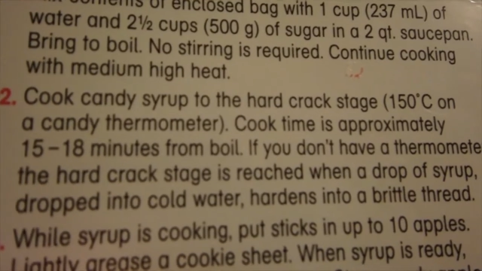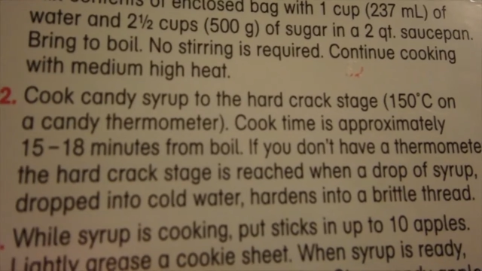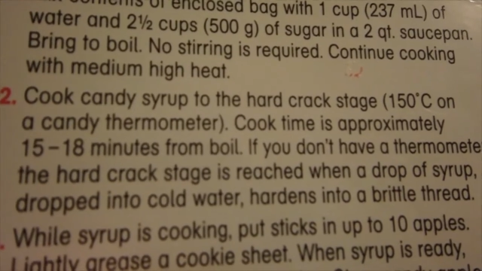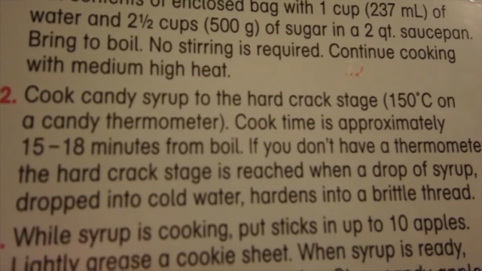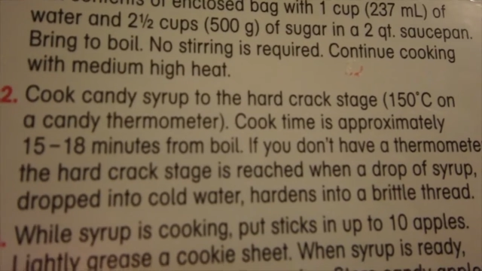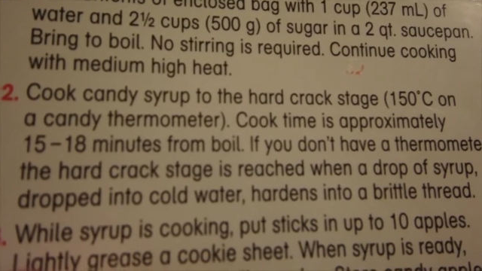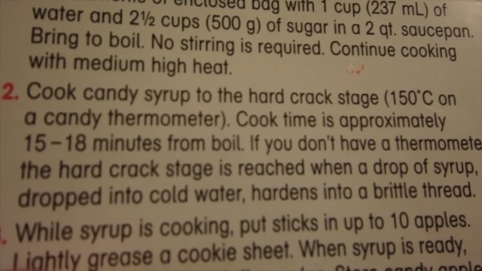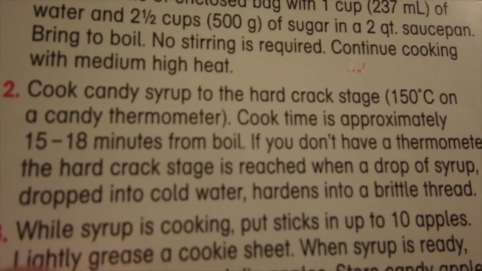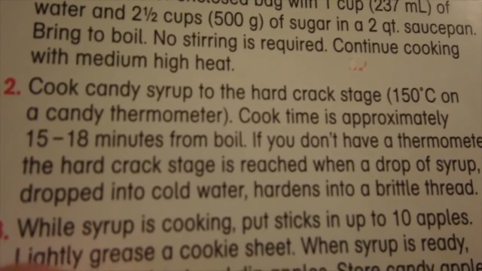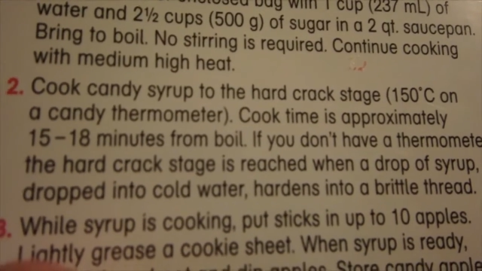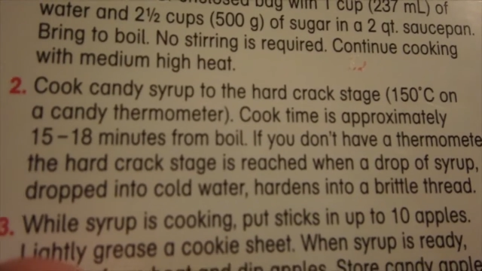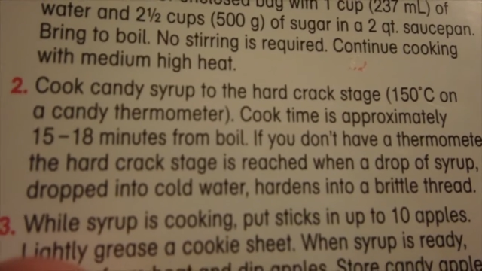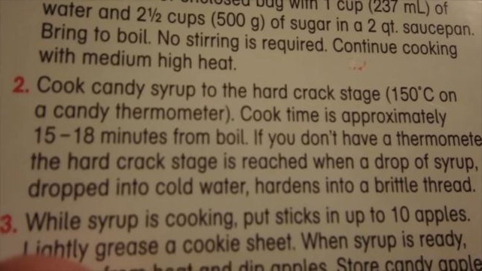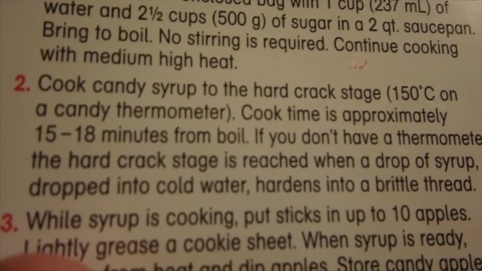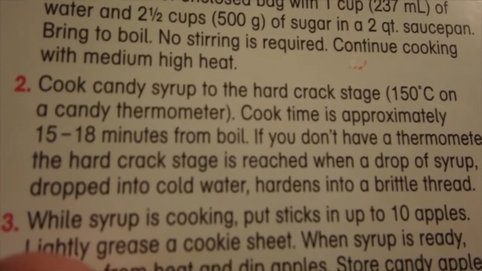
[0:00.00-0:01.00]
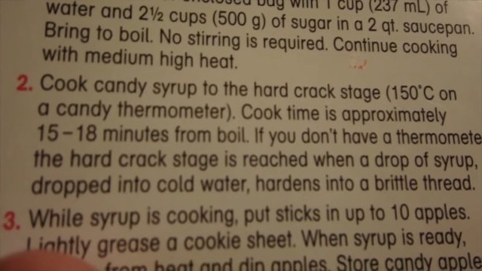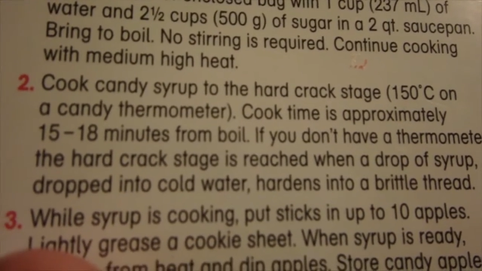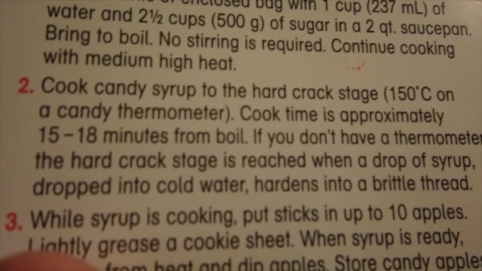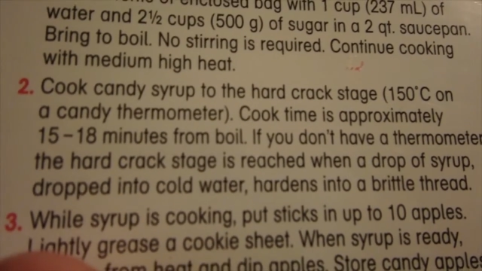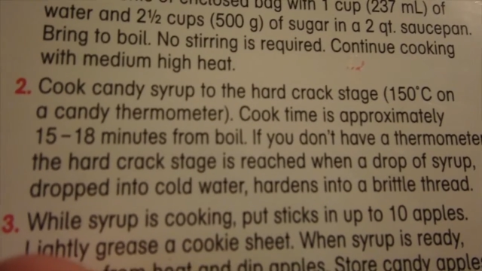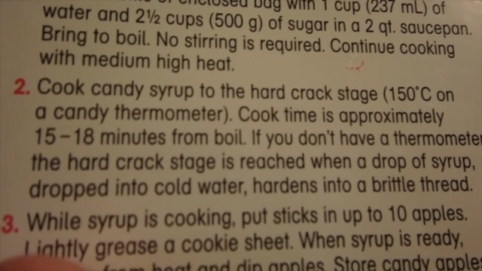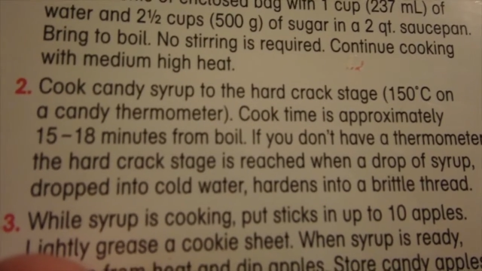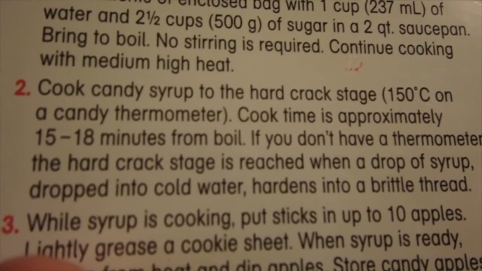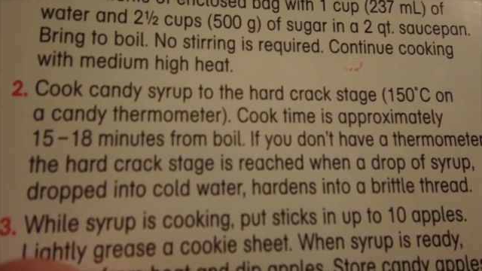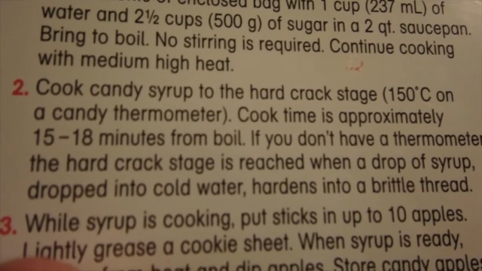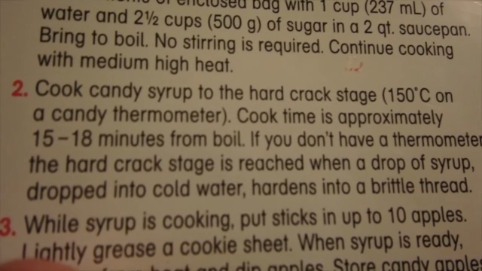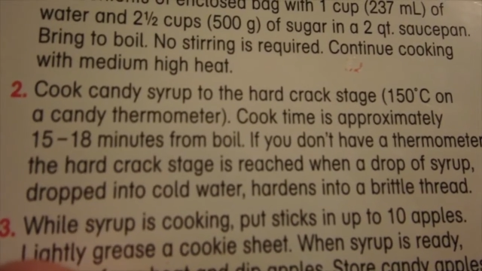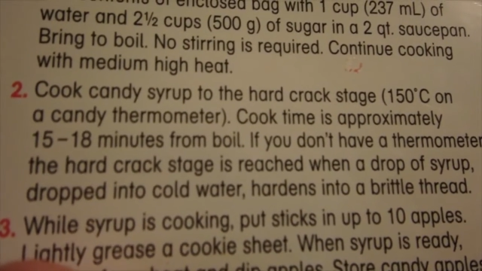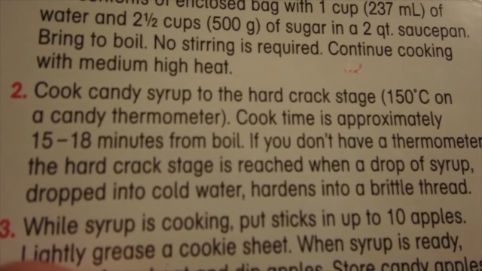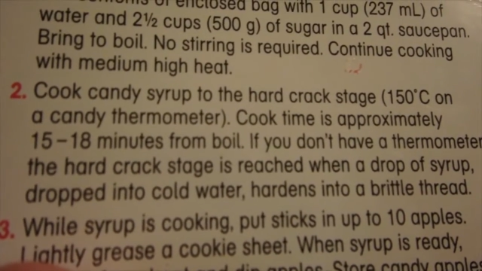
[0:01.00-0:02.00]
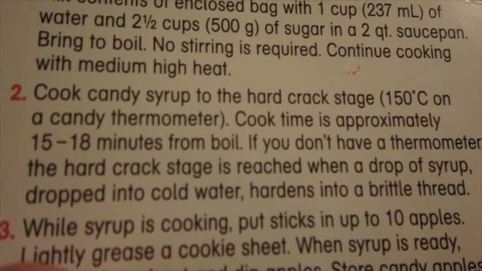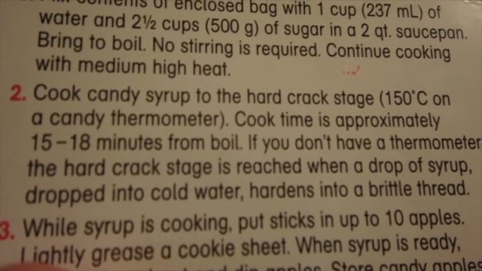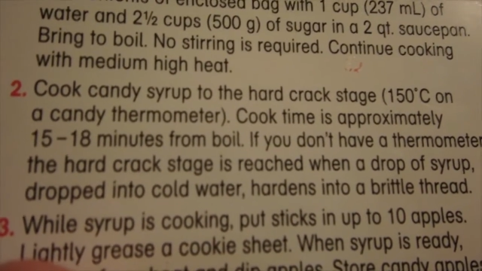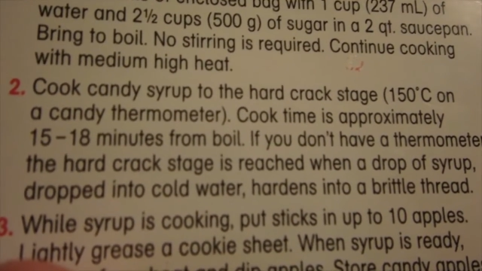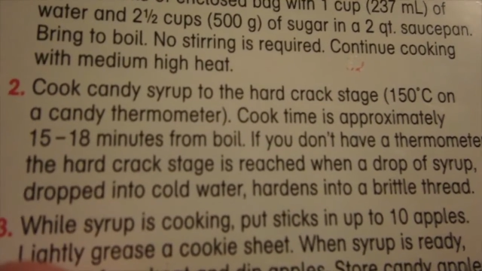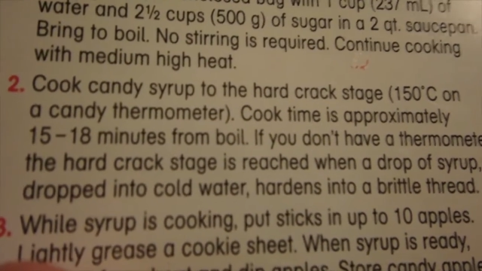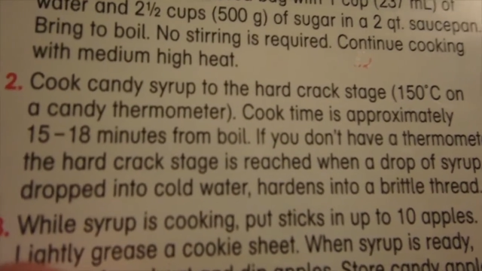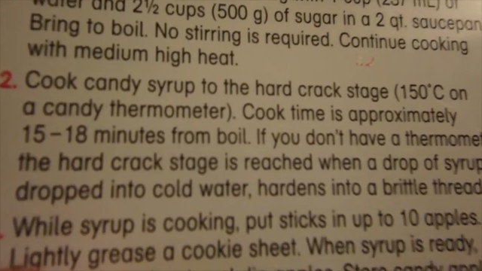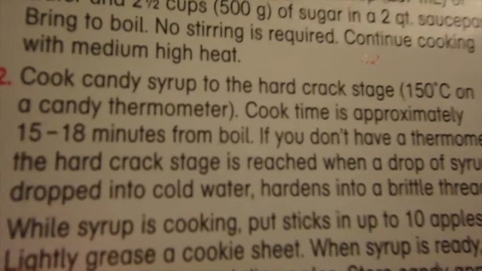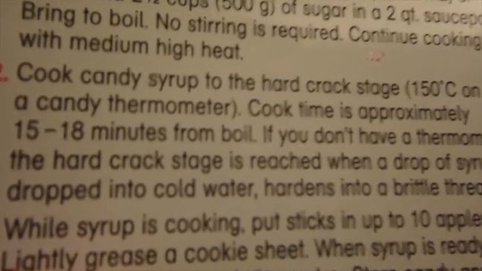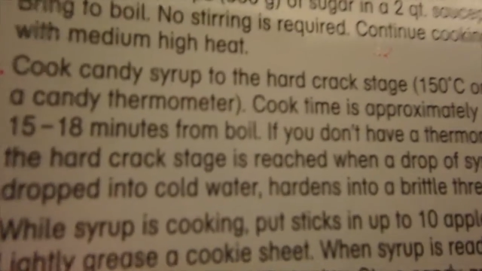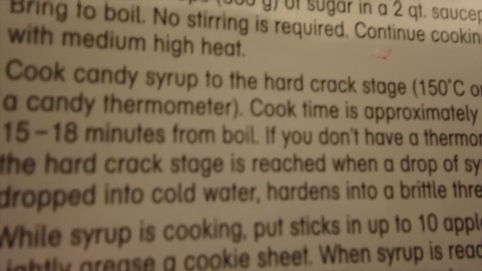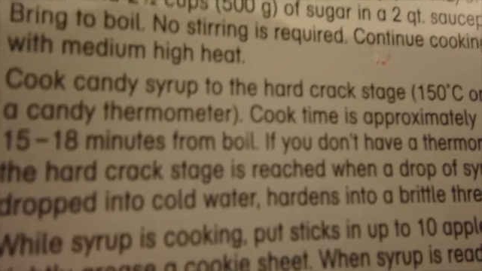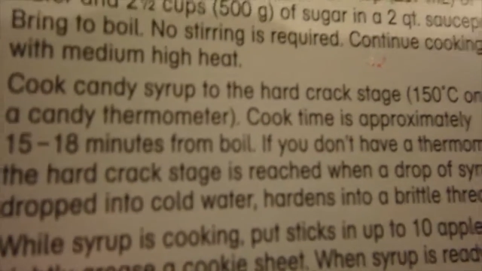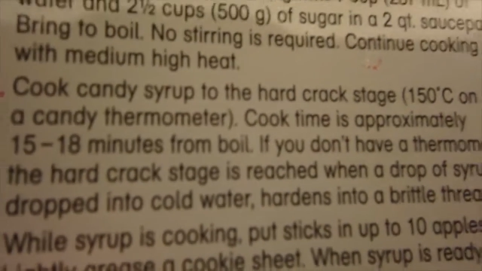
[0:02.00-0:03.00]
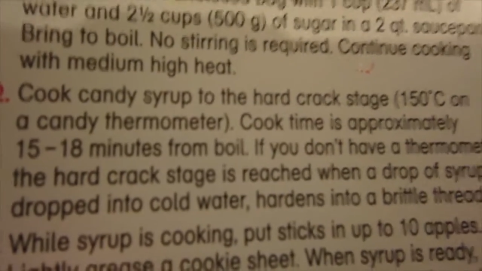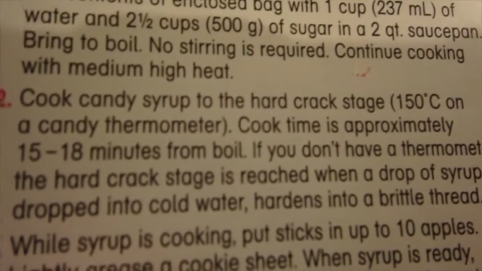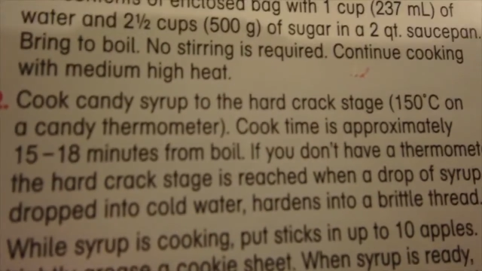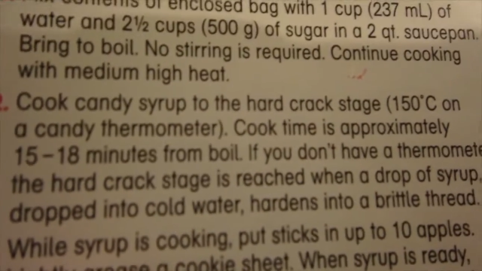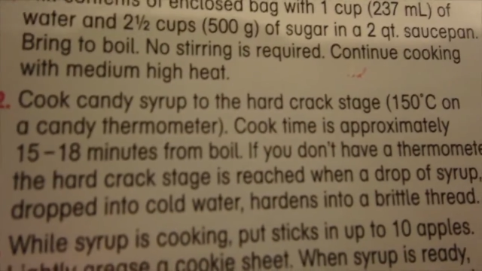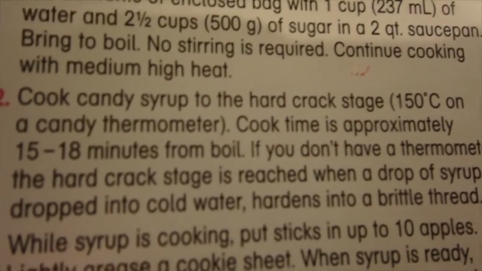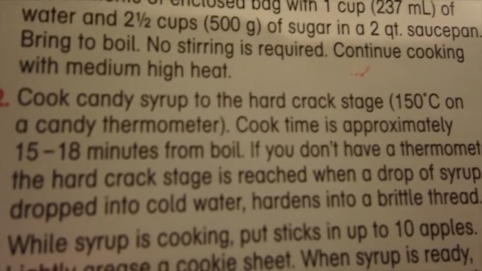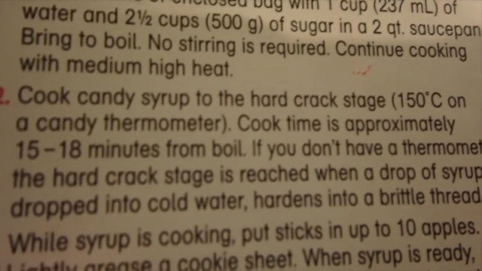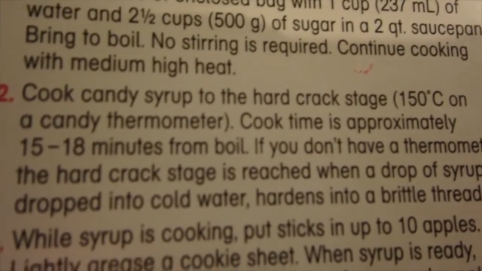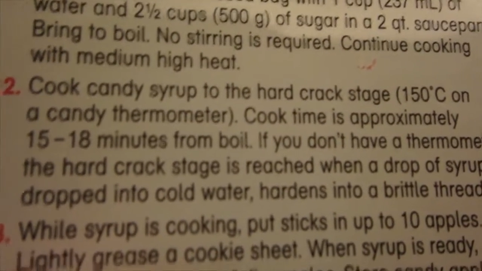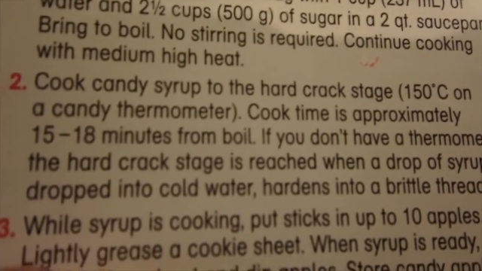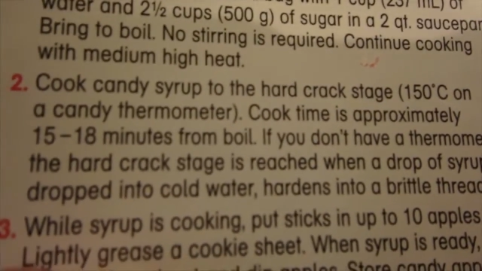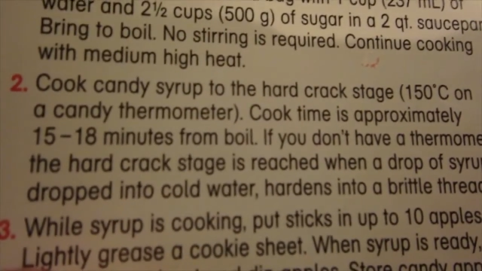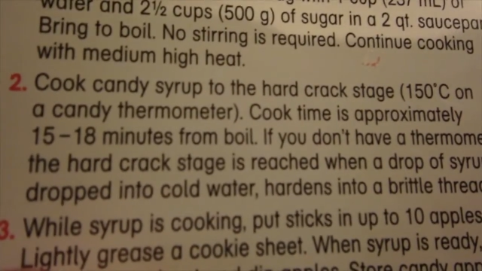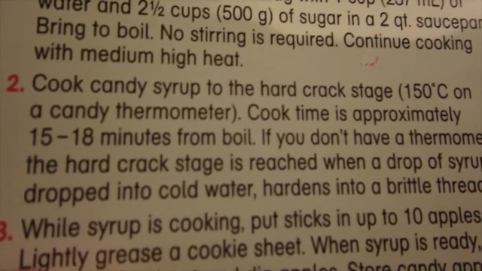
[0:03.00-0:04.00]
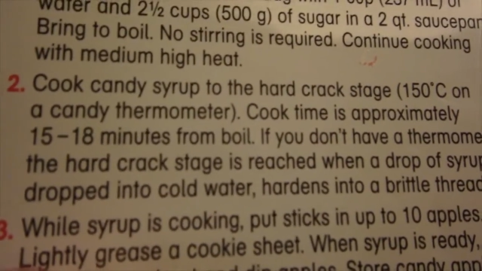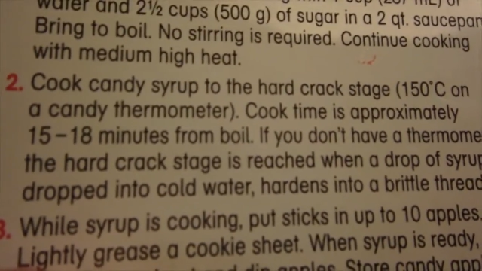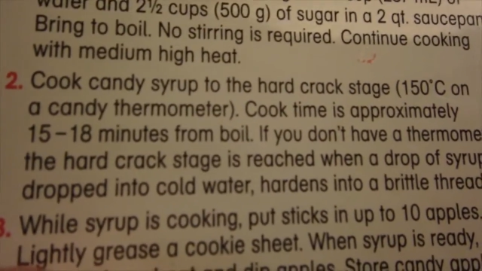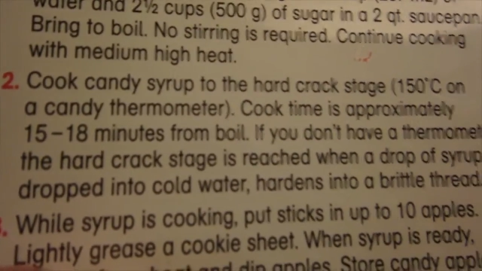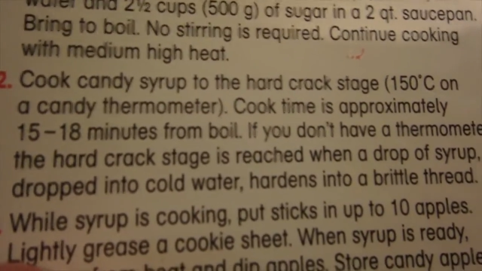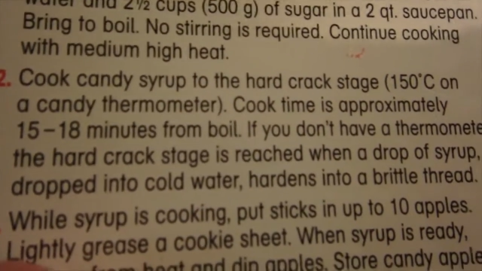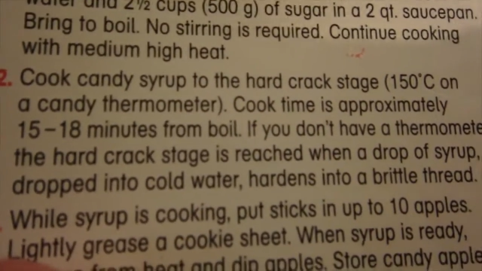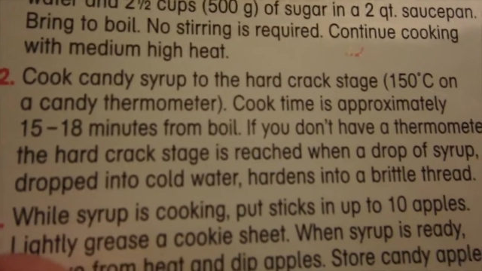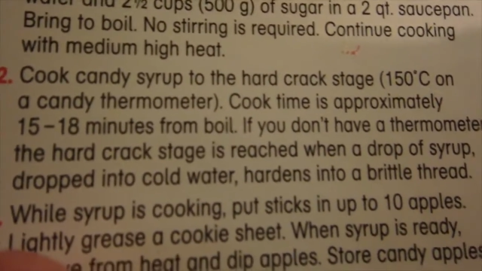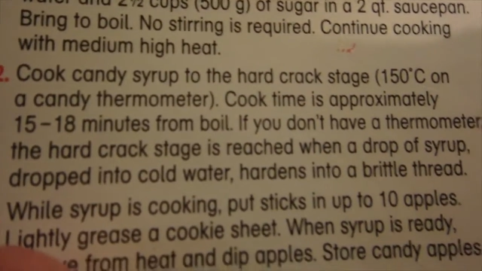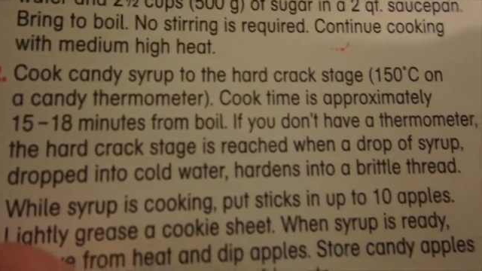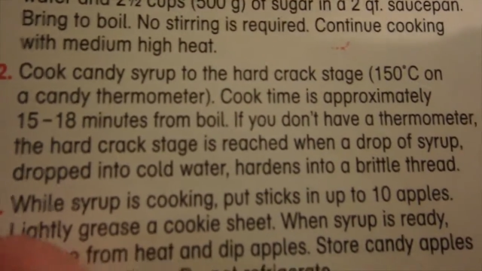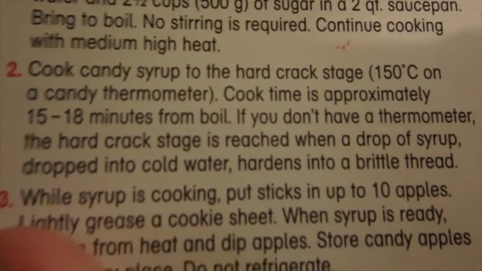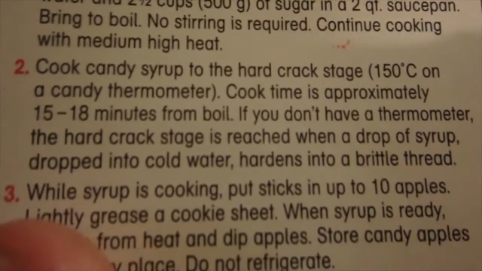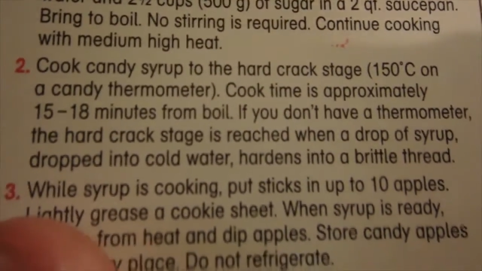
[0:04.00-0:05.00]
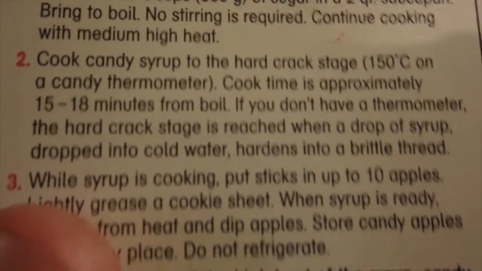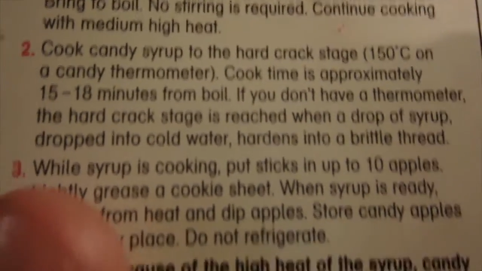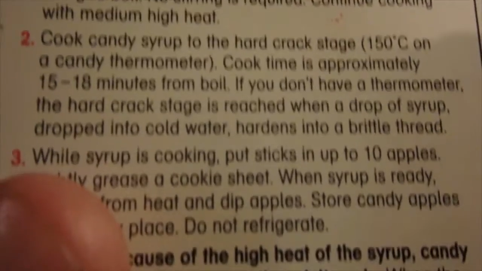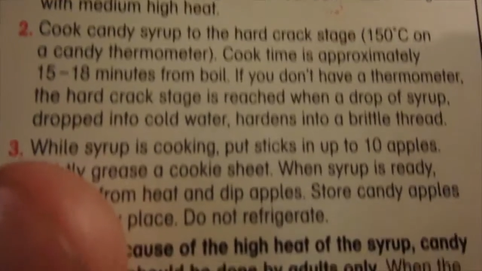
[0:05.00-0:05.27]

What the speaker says: Nobody's mouth can be seen.